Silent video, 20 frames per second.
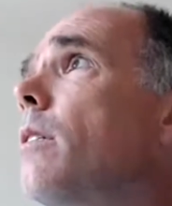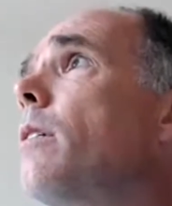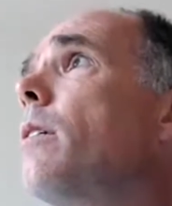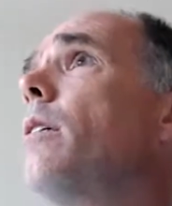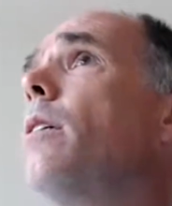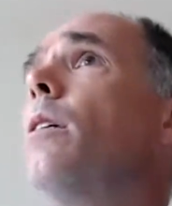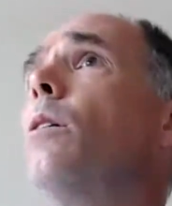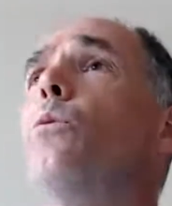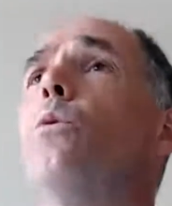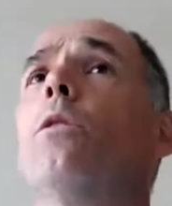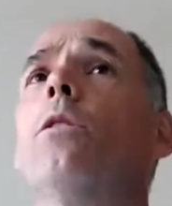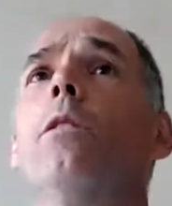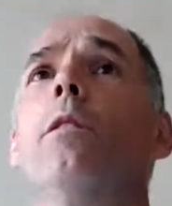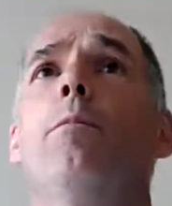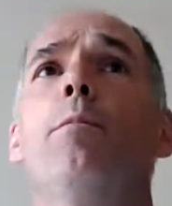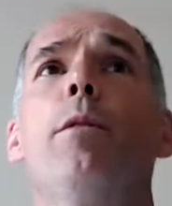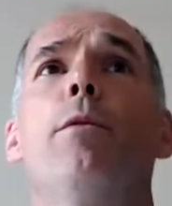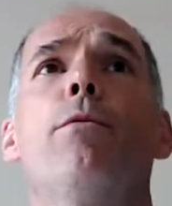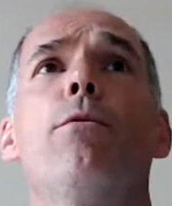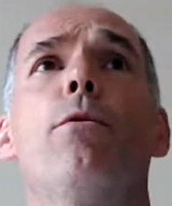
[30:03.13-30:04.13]
it
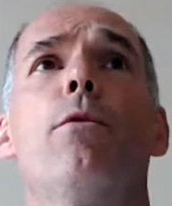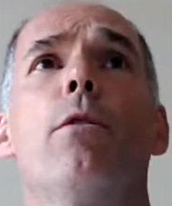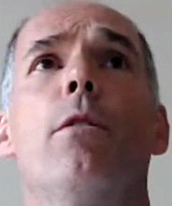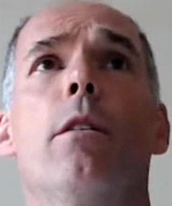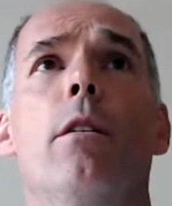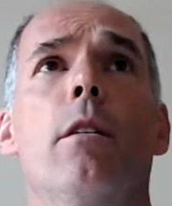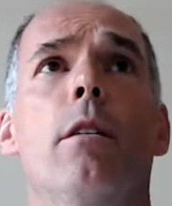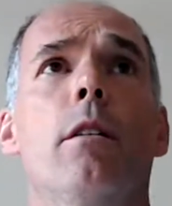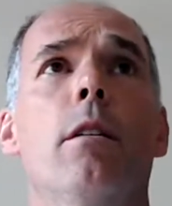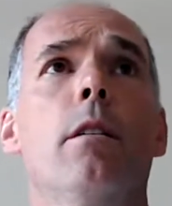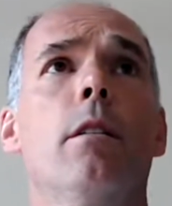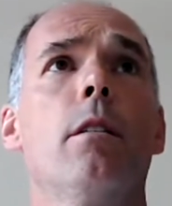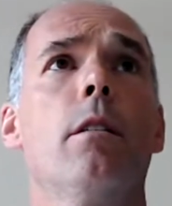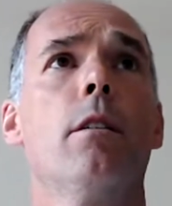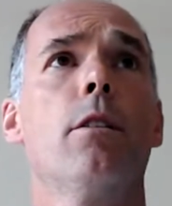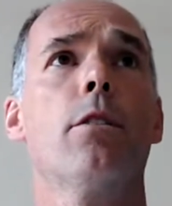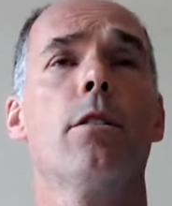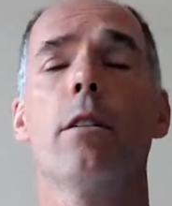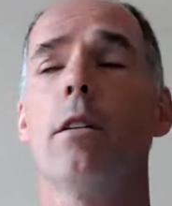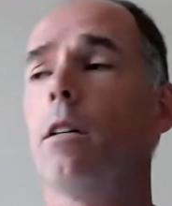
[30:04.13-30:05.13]
wasn't before
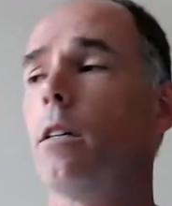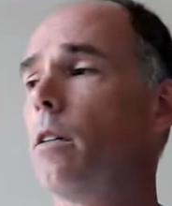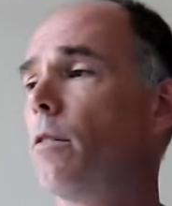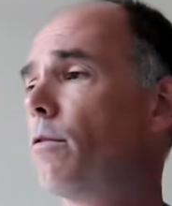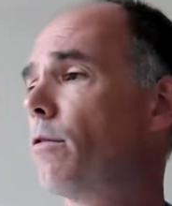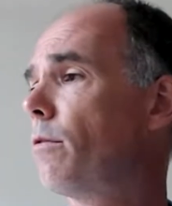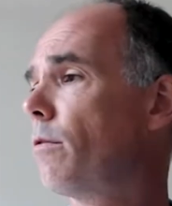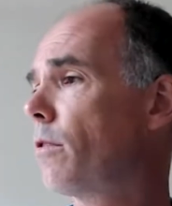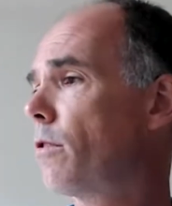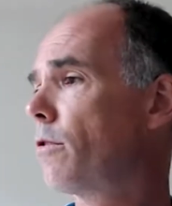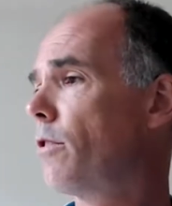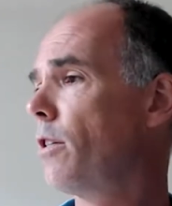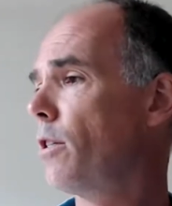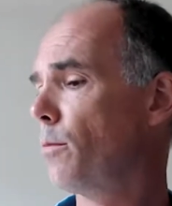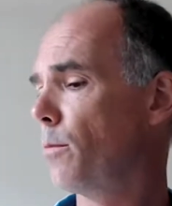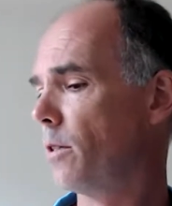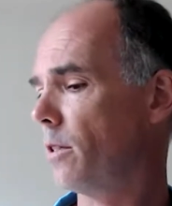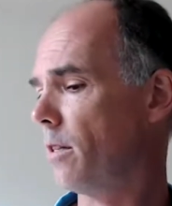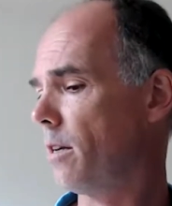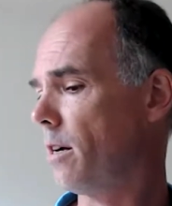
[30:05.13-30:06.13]
the start of
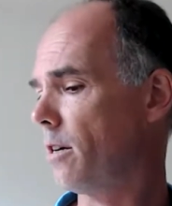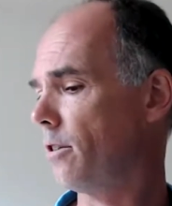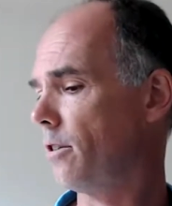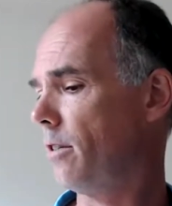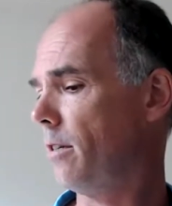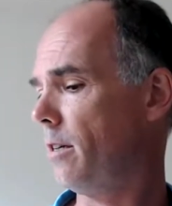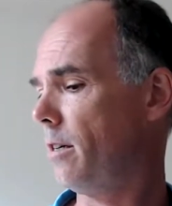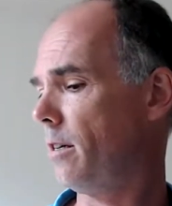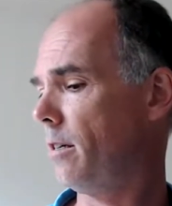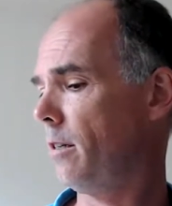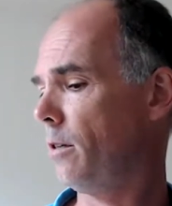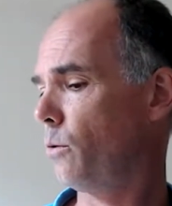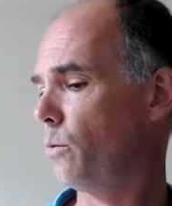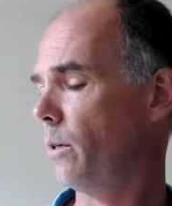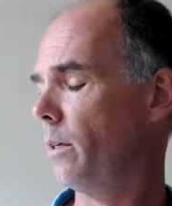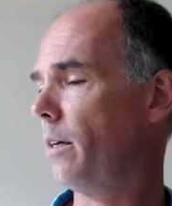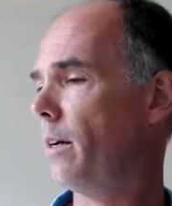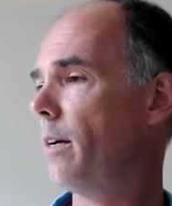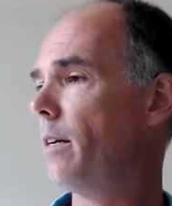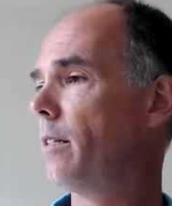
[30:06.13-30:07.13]
Christmas last year,
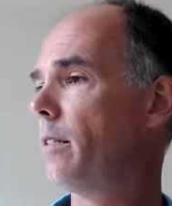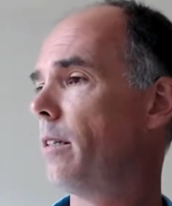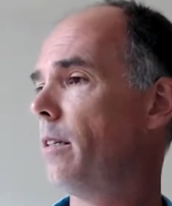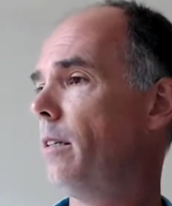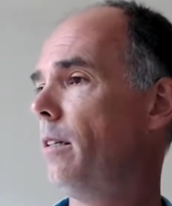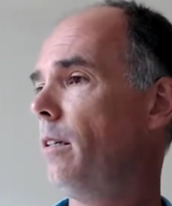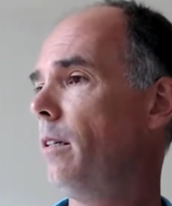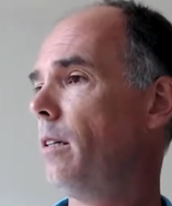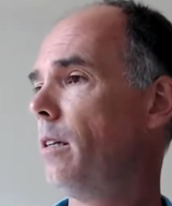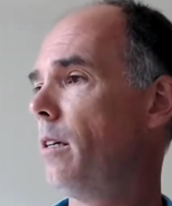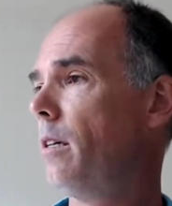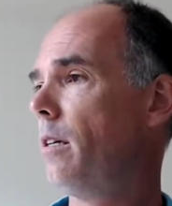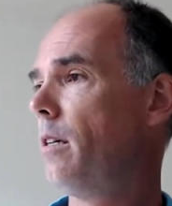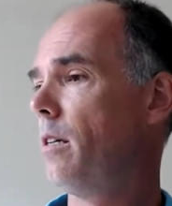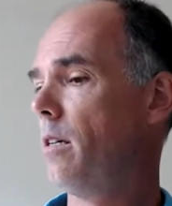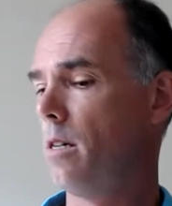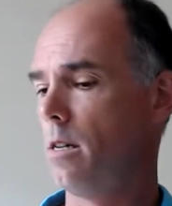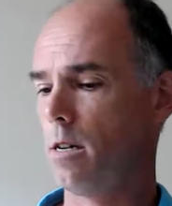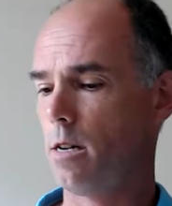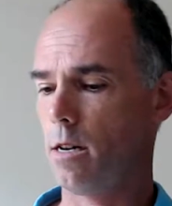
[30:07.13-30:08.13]
2018,
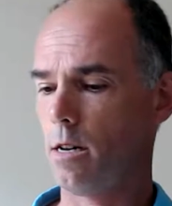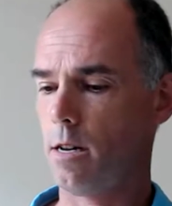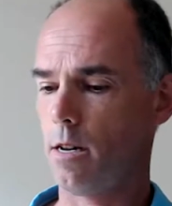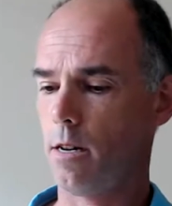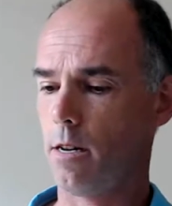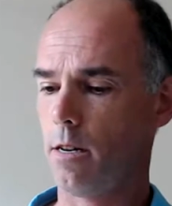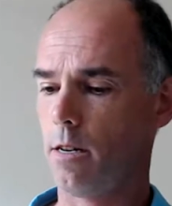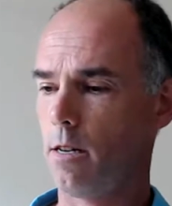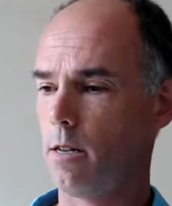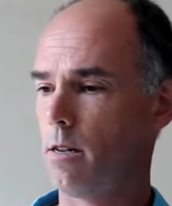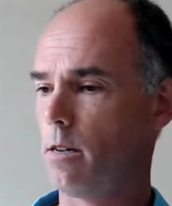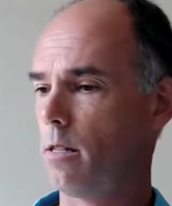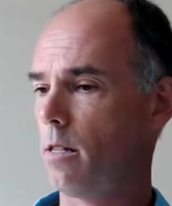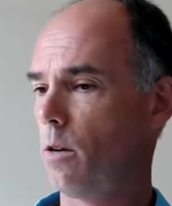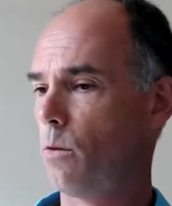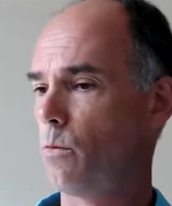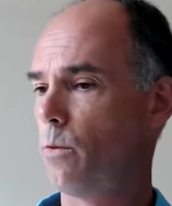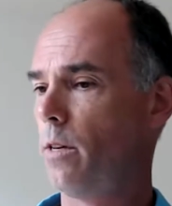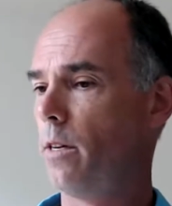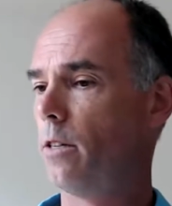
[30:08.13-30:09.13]

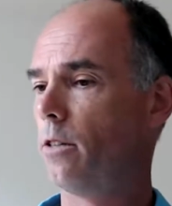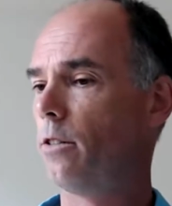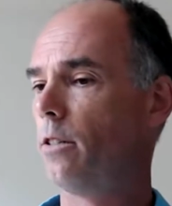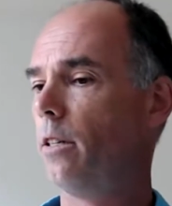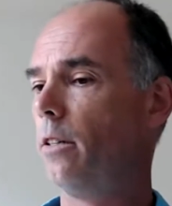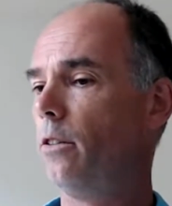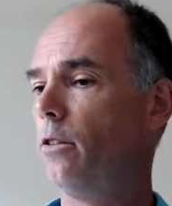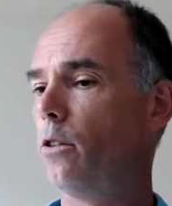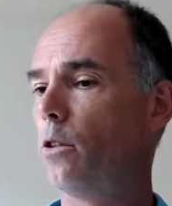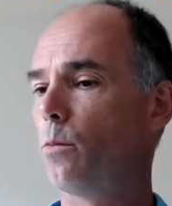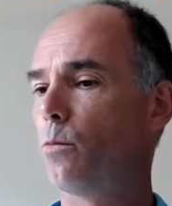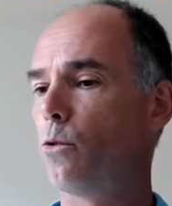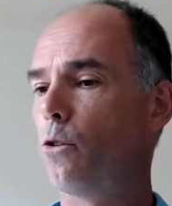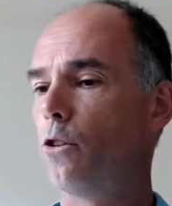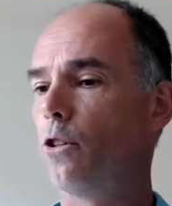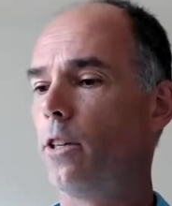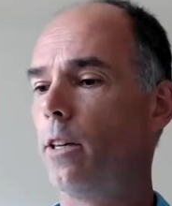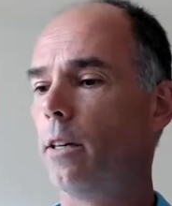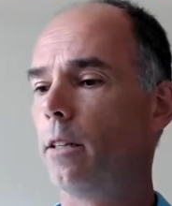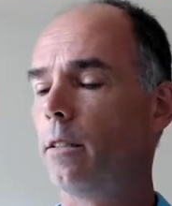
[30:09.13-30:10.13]
that we continued the
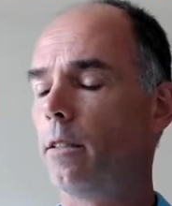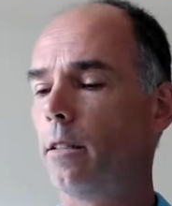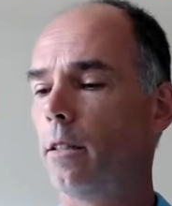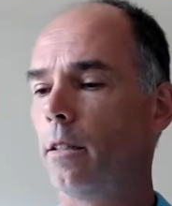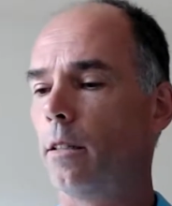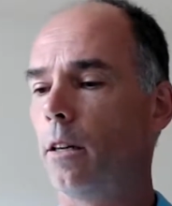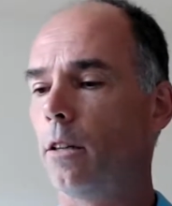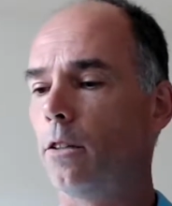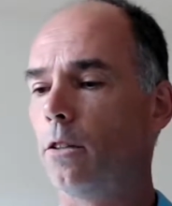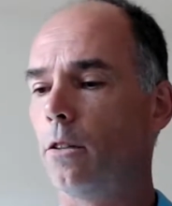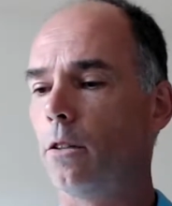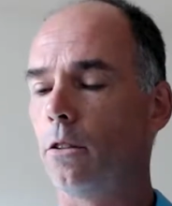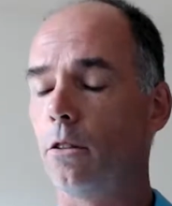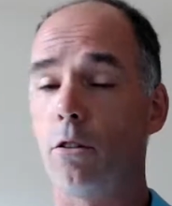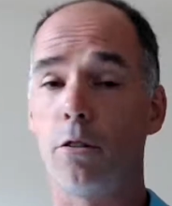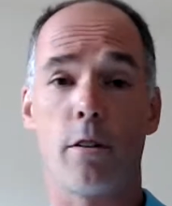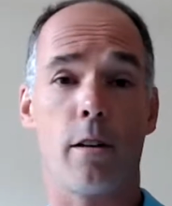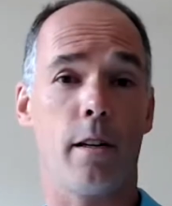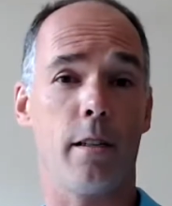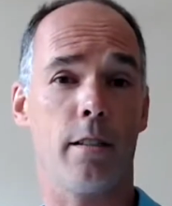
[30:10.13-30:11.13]
project. And I thought, all
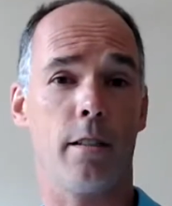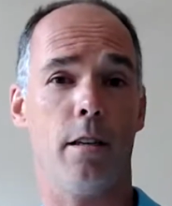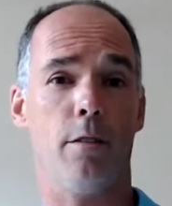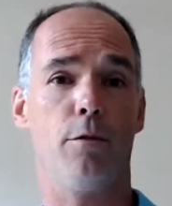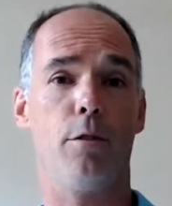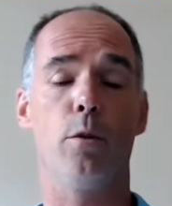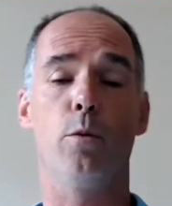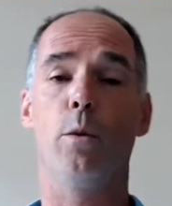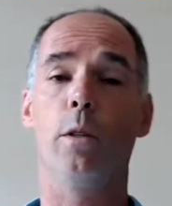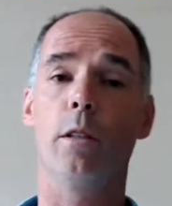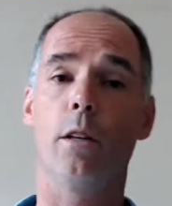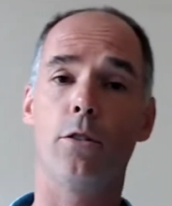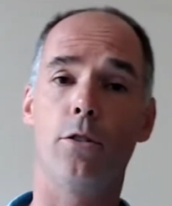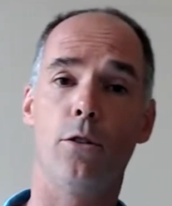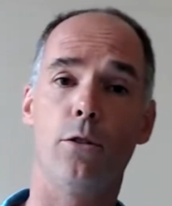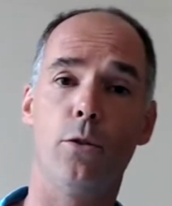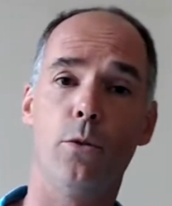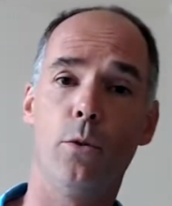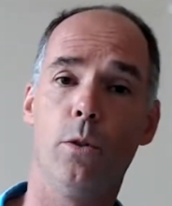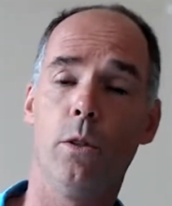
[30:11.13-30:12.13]
right, if we wanted to